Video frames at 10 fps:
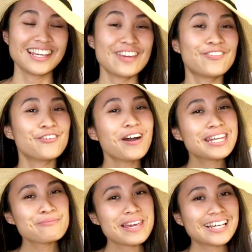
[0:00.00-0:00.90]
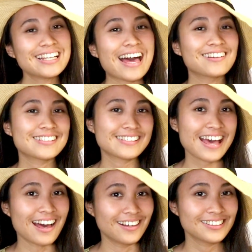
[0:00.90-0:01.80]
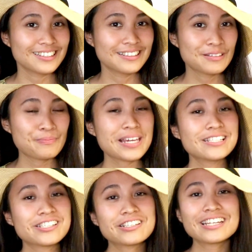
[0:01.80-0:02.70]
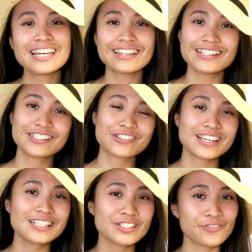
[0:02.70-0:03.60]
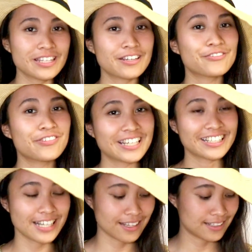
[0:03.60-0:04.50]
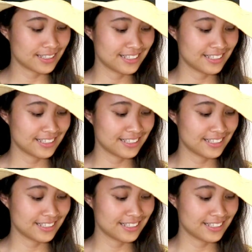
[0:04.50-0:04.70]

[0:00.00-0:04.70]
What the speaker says: If you want to make a loud sound, make sure to hit the strings with your fingernail.